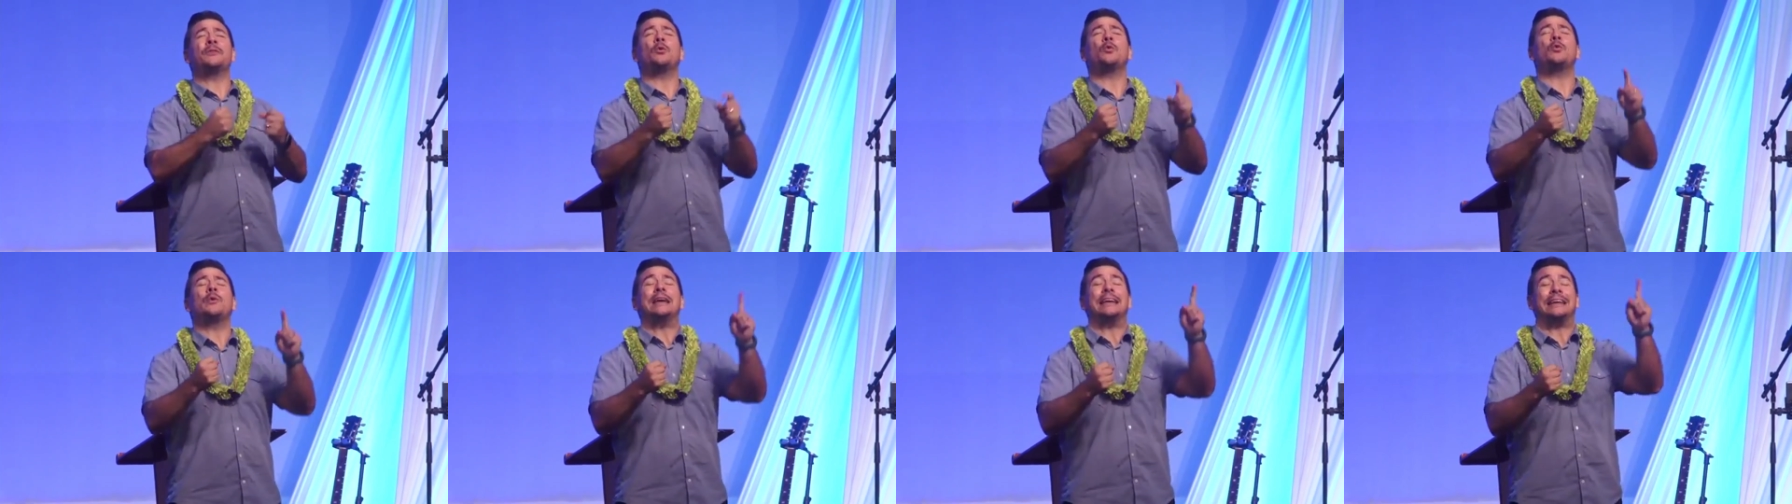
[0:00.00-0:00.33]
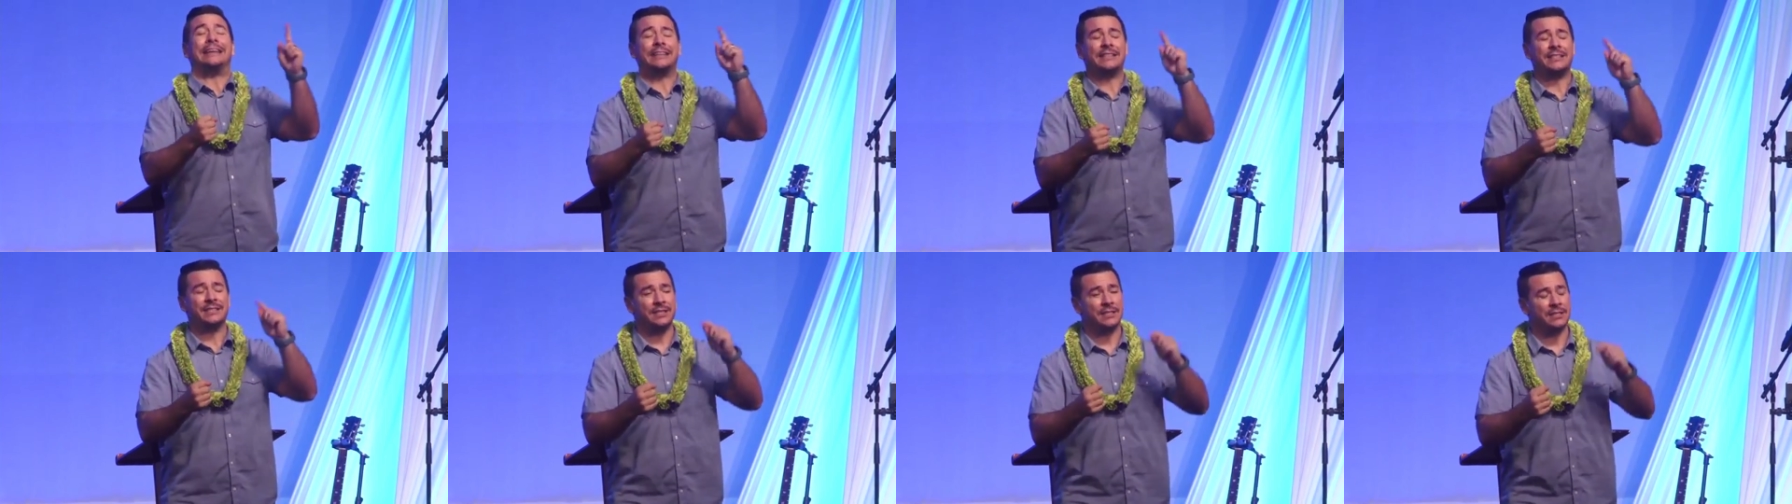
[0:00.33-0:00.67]

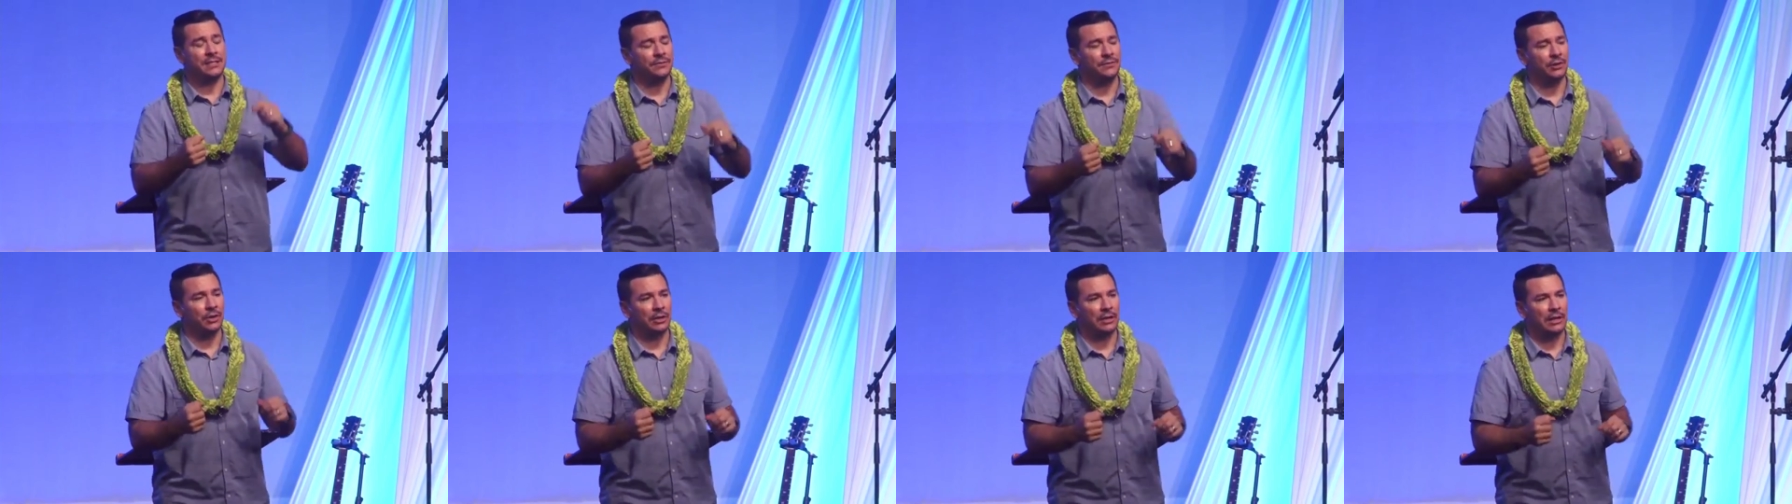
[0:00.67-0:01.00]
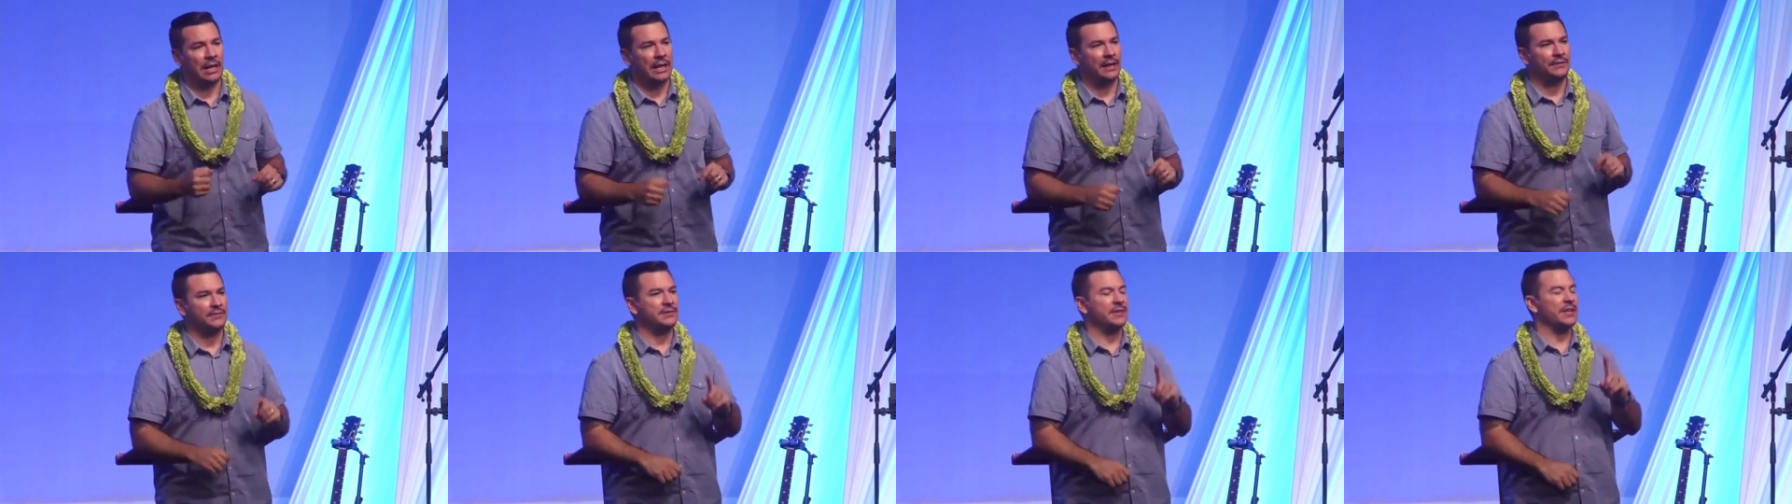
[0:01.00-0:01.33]
weaknesses of our
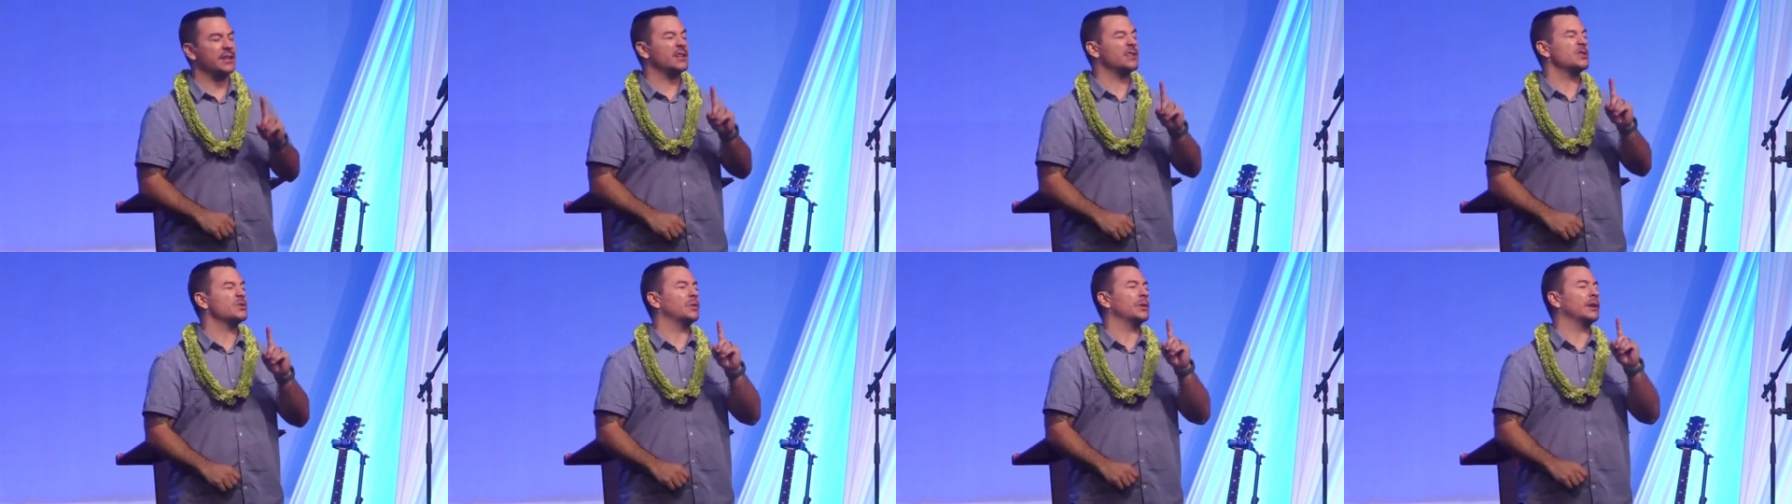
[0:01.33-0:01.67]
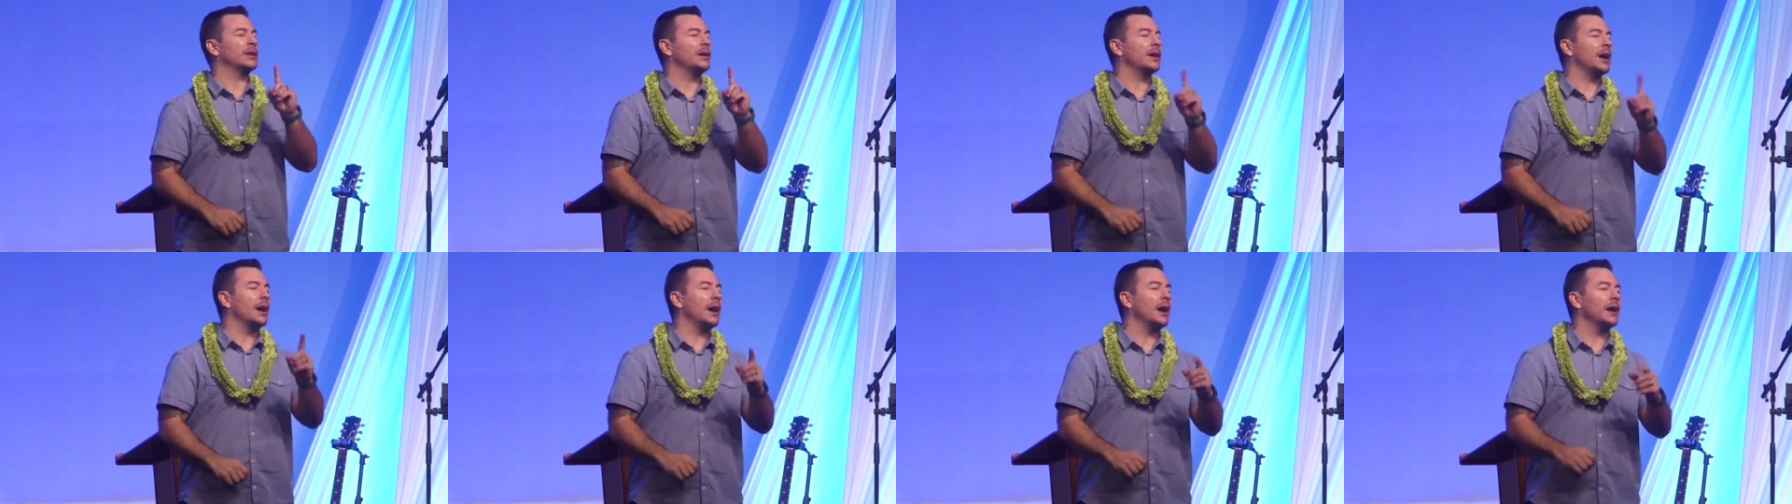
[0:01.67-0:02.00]
lives, that is when
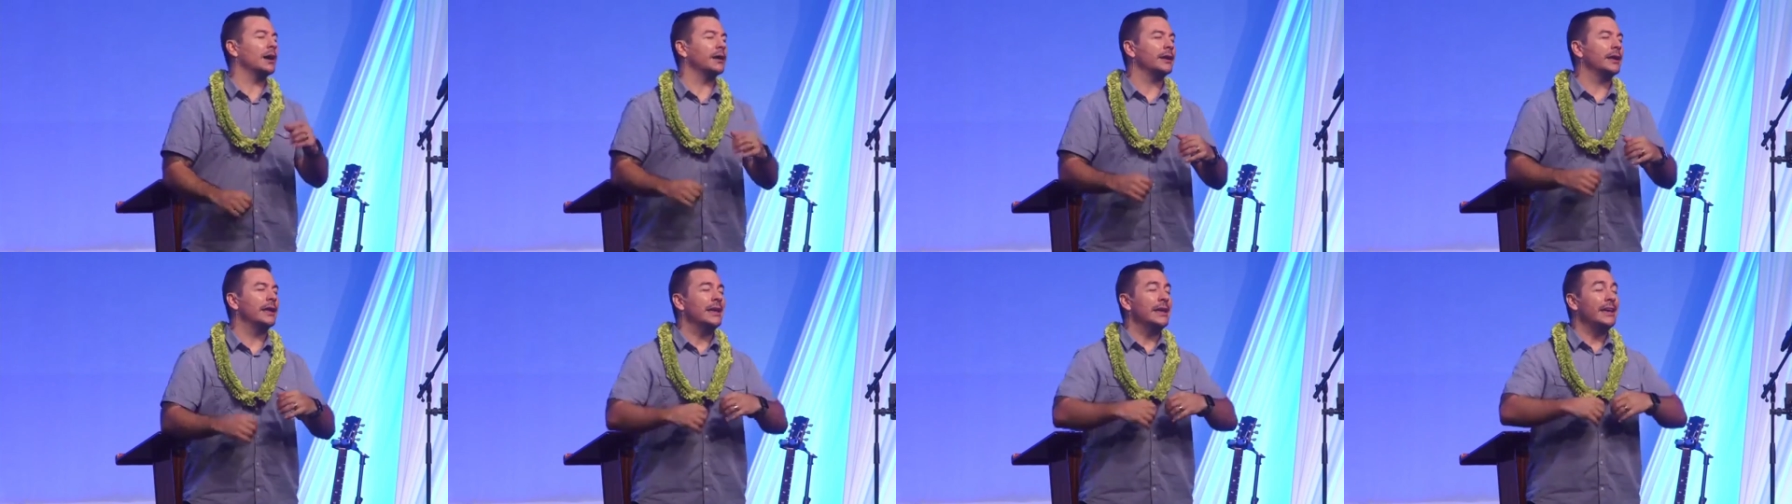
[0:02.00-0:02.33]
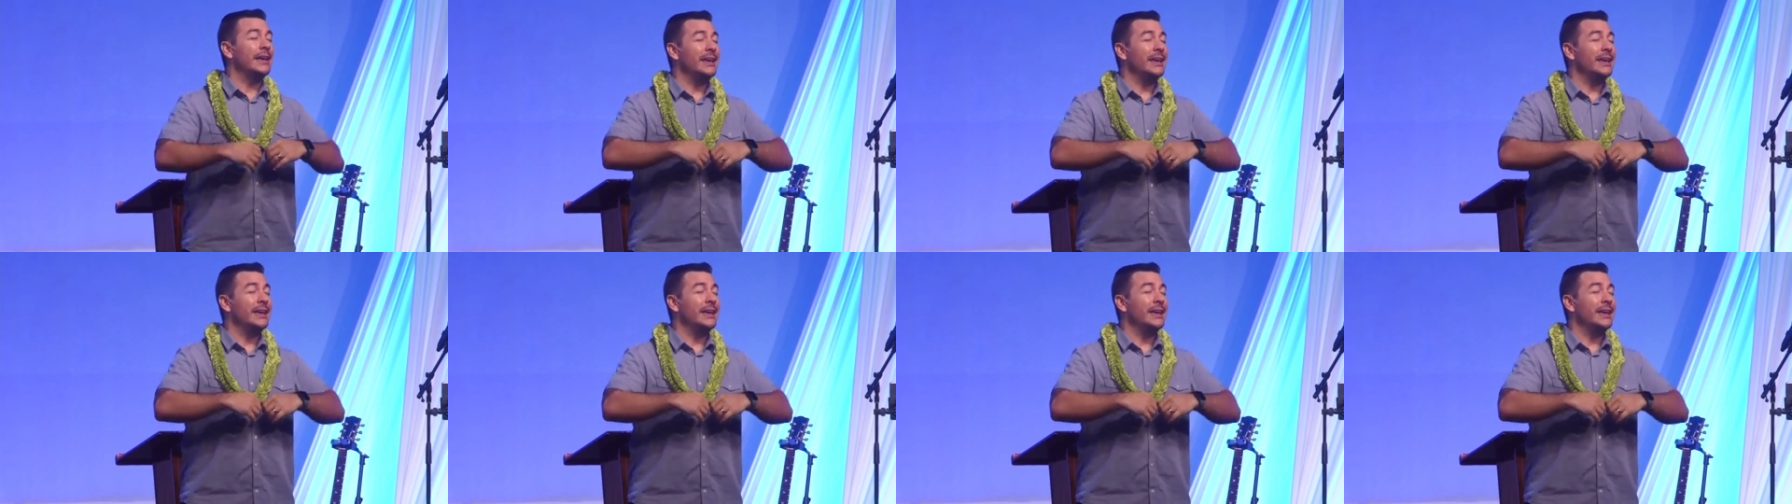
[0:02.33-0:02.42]
God,